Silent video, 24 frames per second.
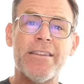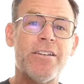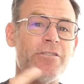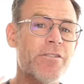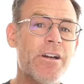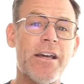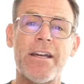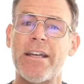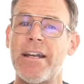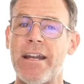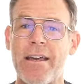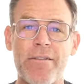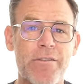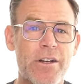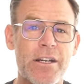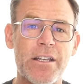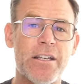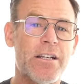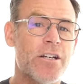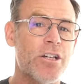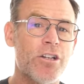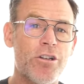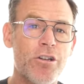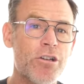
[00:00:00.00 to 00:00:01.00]
they're not gonna have
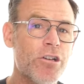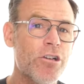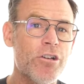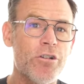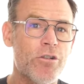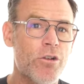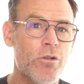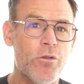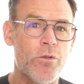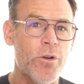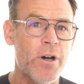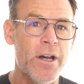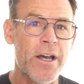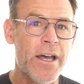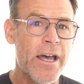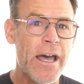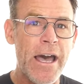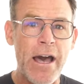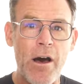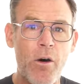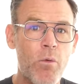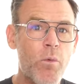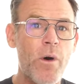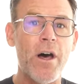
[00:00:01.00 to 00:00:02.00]
any clue
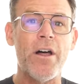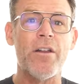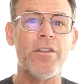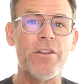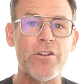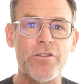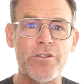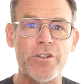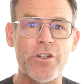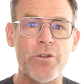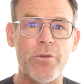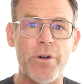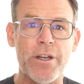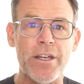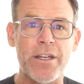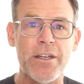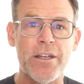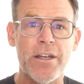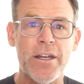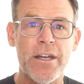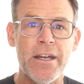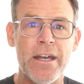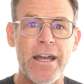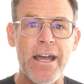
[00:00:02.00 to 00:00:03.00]
how well they're
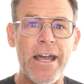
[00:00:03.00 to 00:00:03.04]
doing